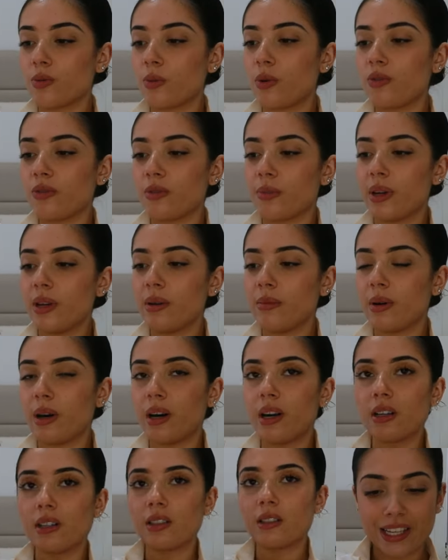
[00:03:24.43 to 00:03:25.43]
small for me,
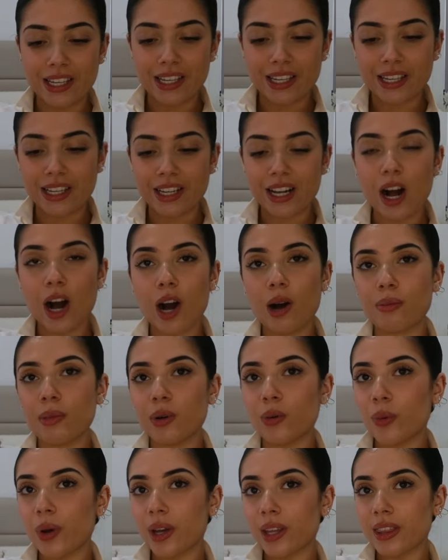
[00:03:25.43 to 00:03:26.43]
but did
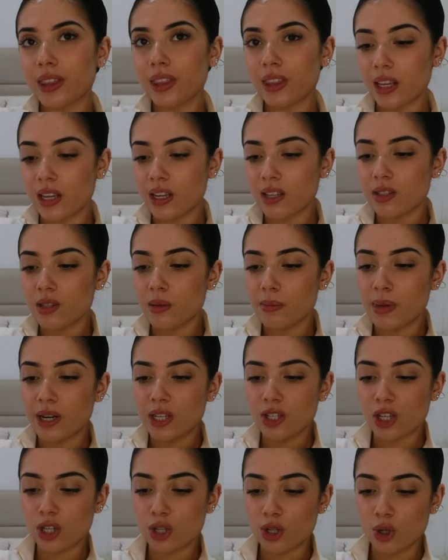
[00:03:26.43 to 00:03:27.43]
come with these
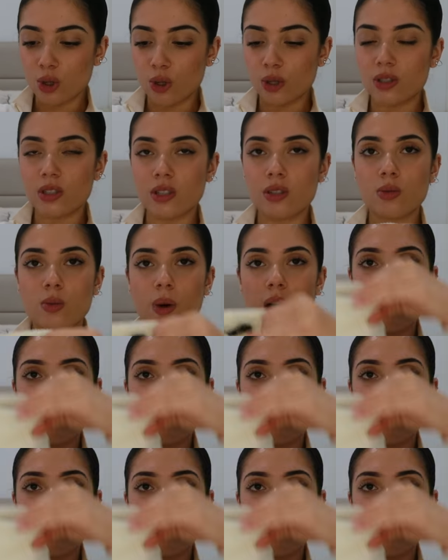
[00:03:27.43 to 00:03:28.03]
matching shorts as